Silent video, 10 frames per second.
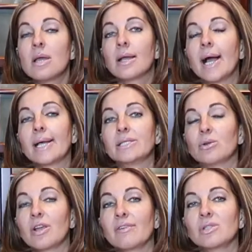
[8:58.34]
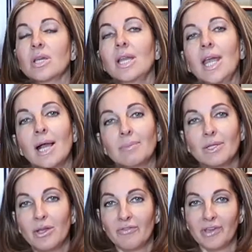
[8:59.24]
Guys, you don't have zucchini,
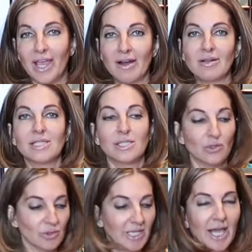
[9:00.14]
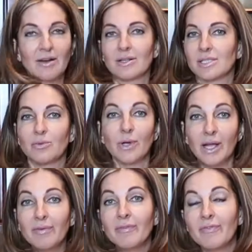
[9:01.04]
eggplant, you have carrots, use carrots.
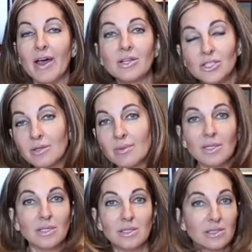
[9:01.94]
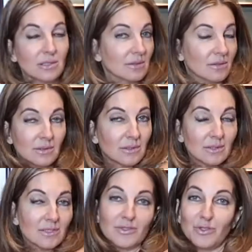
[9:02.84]
Whatever vegetables
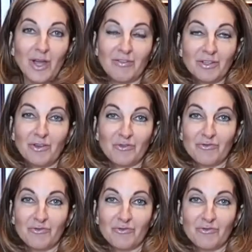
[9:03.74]
you have in your